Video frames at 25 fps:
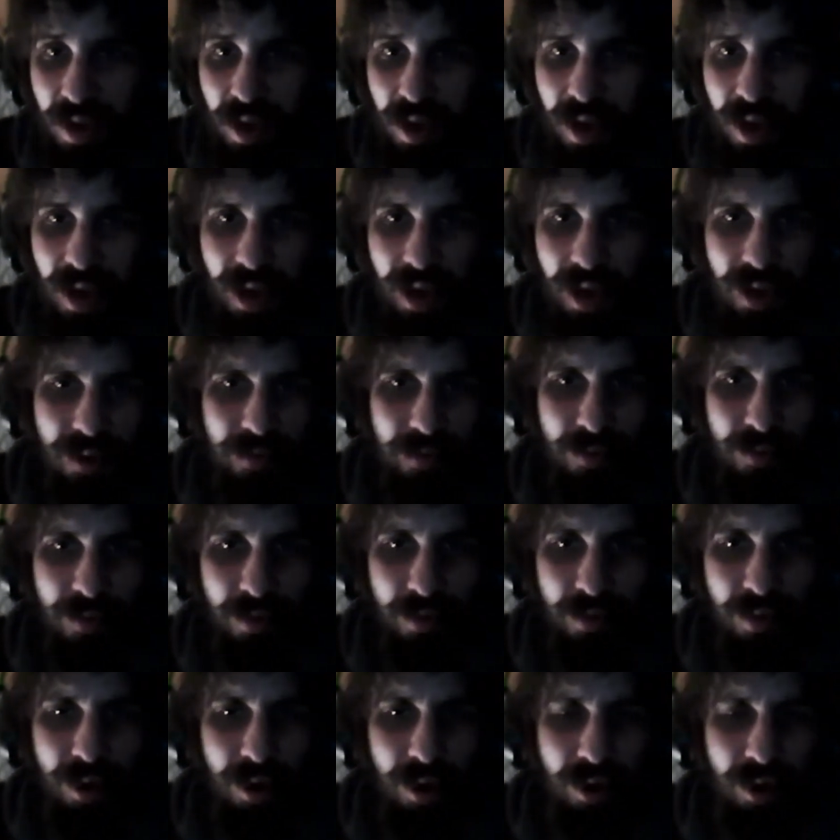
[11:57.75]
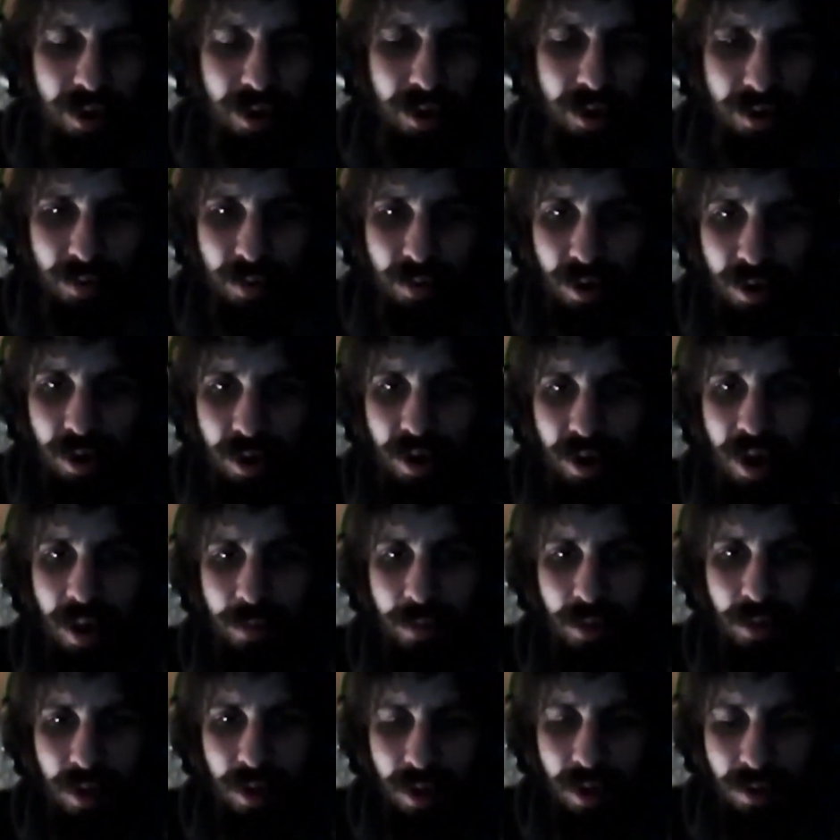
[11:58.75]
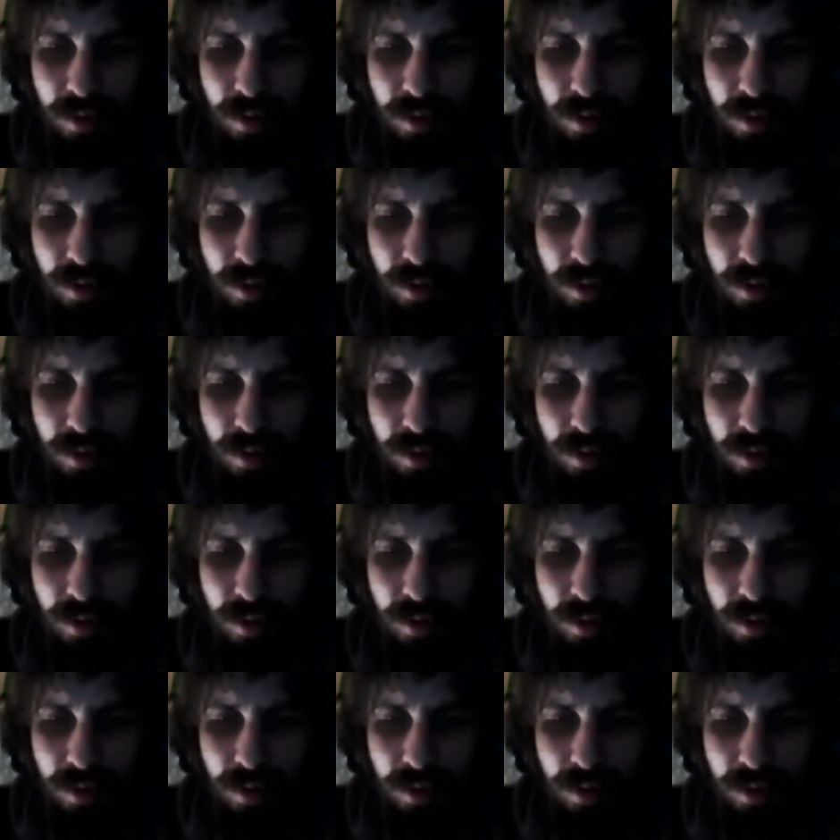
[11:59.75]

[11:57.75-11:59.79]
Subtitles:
We're a lot more